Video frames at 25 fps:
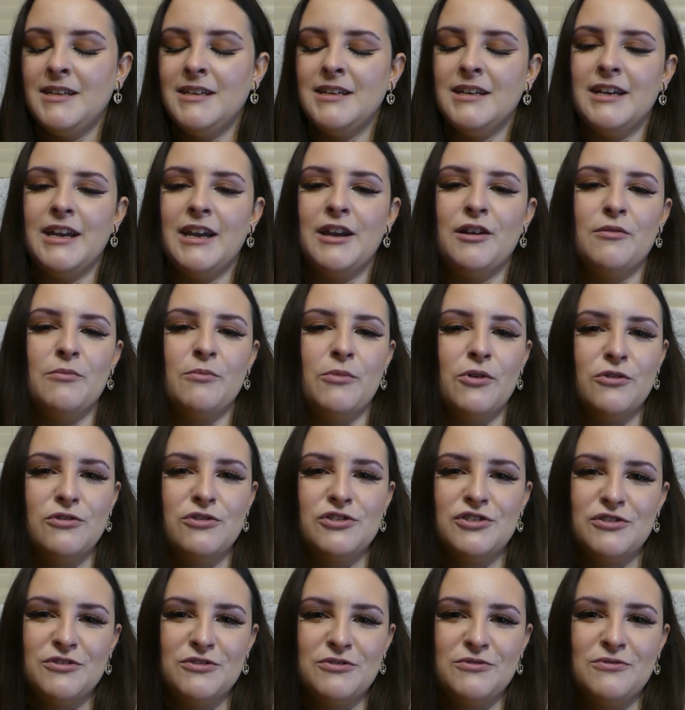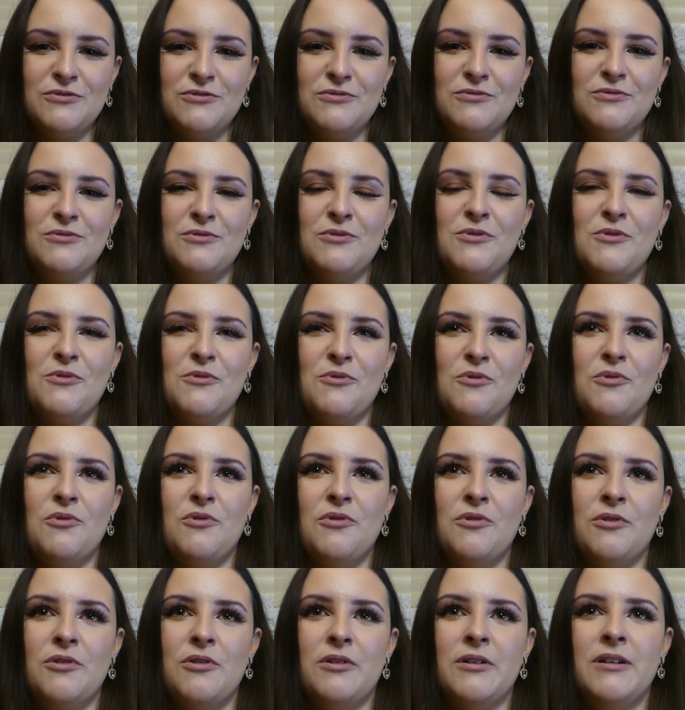get emotional
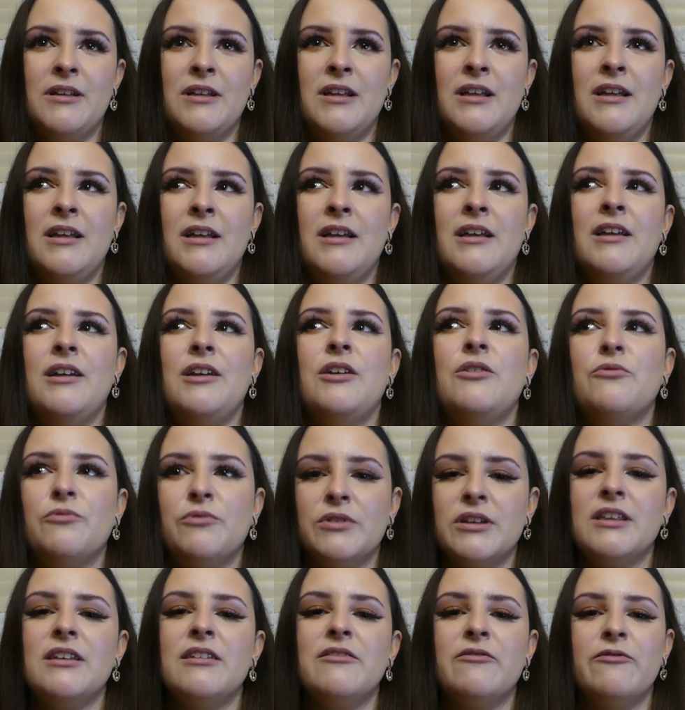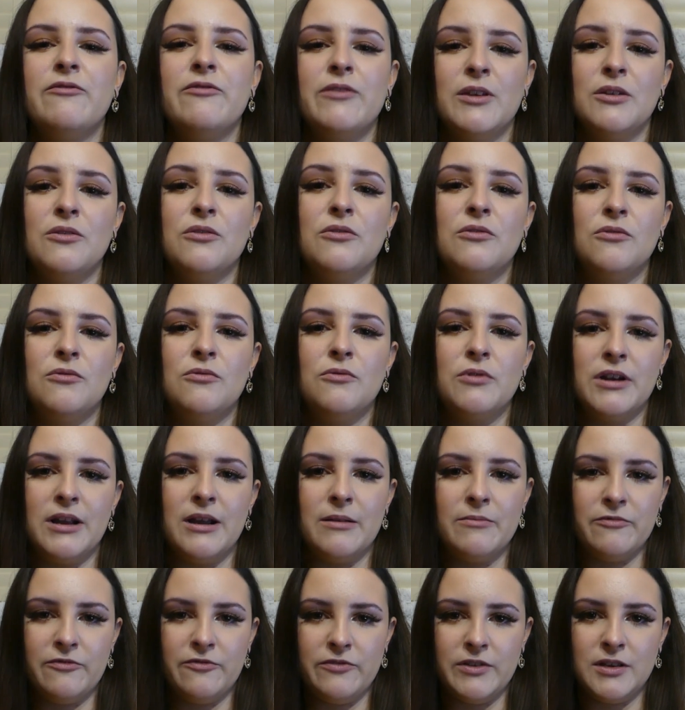or really feel what
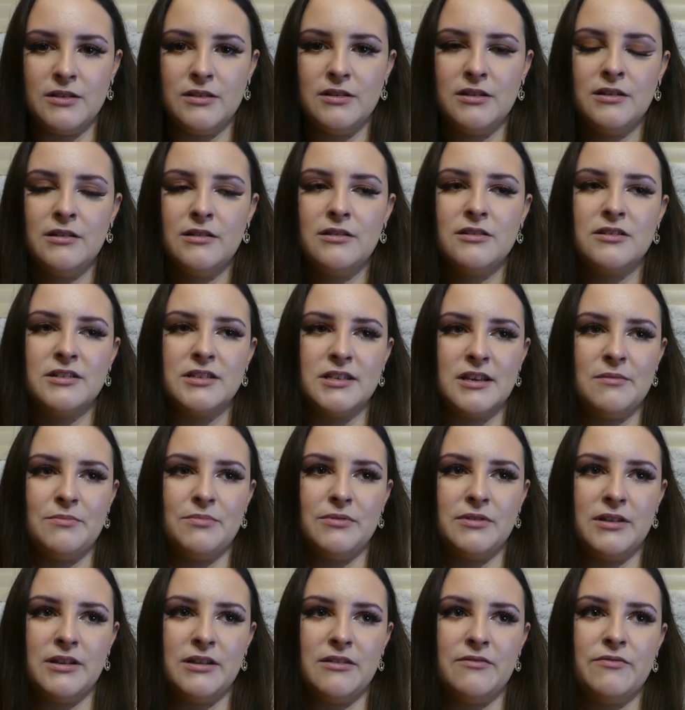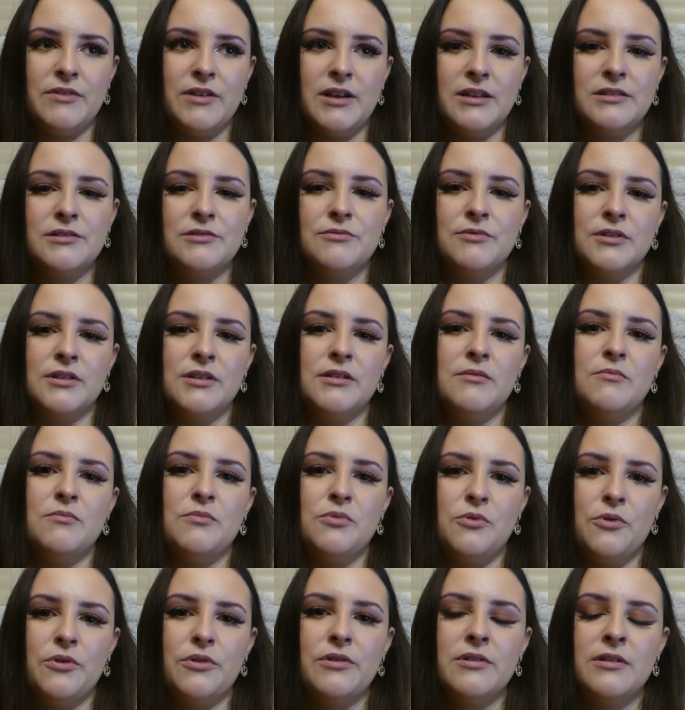I'm feeling, because I believe that's really
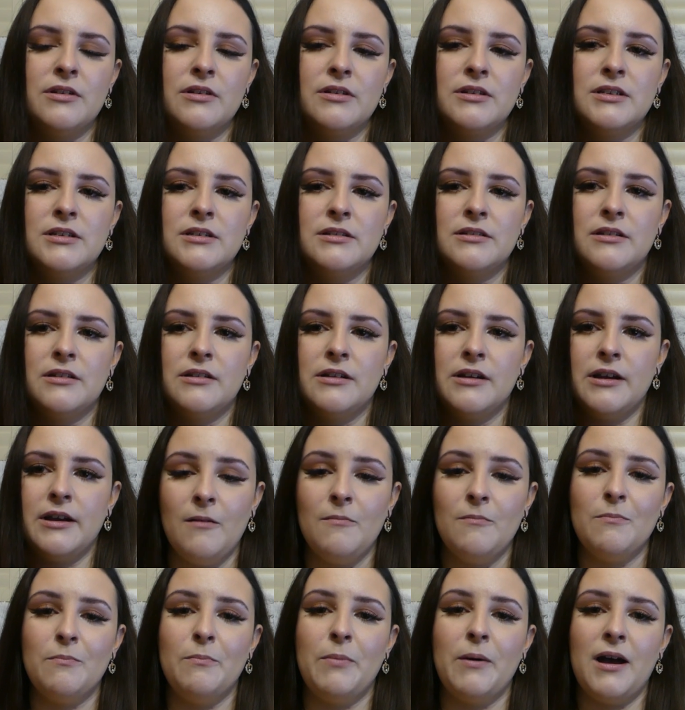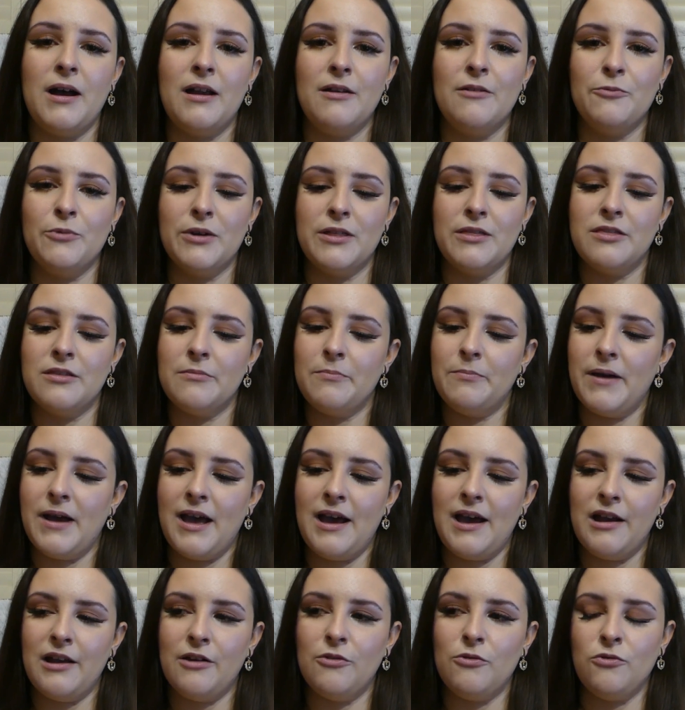important. But with the
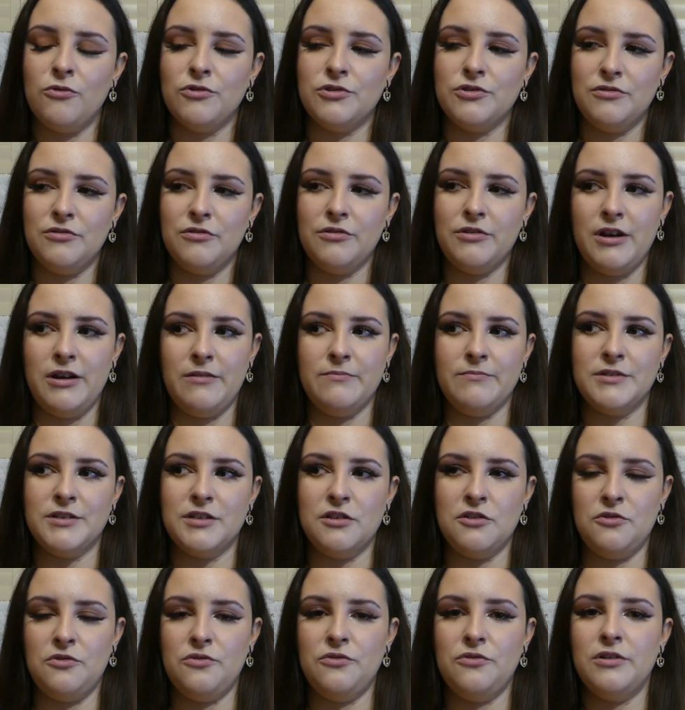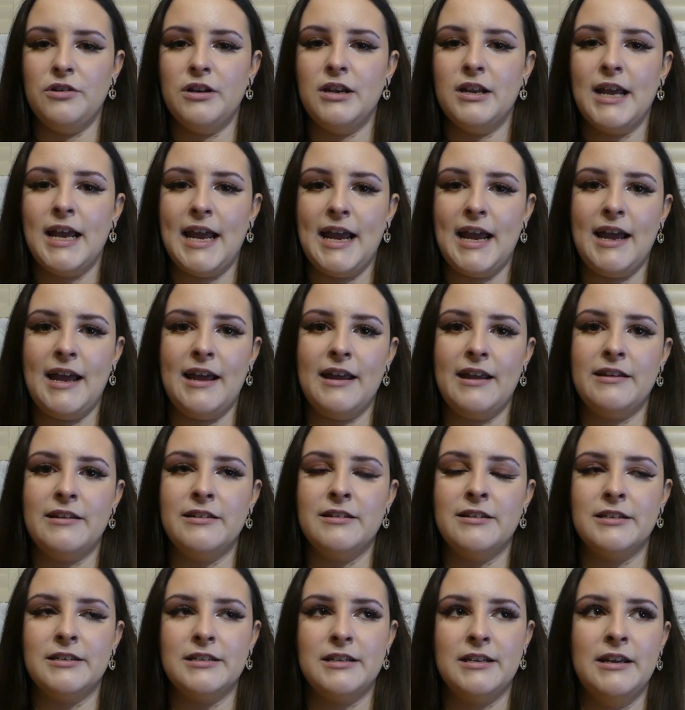bad also comes the good,
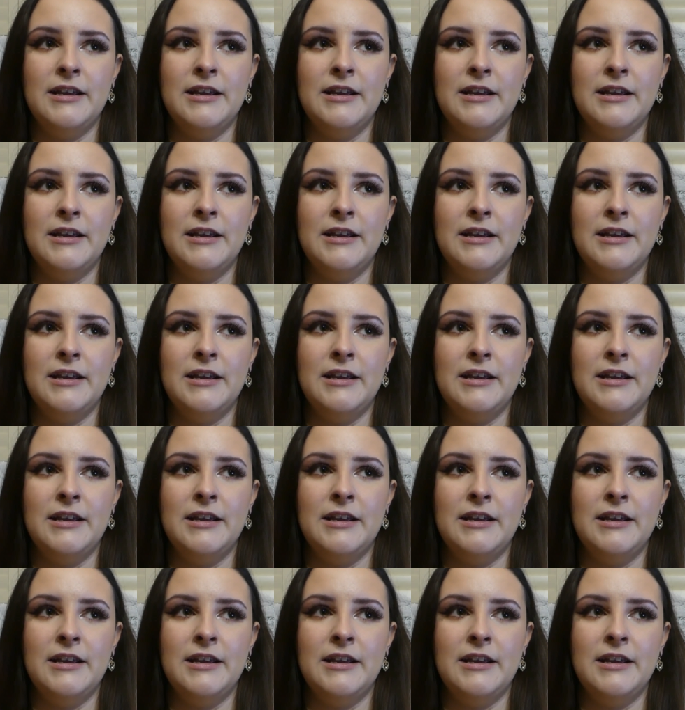and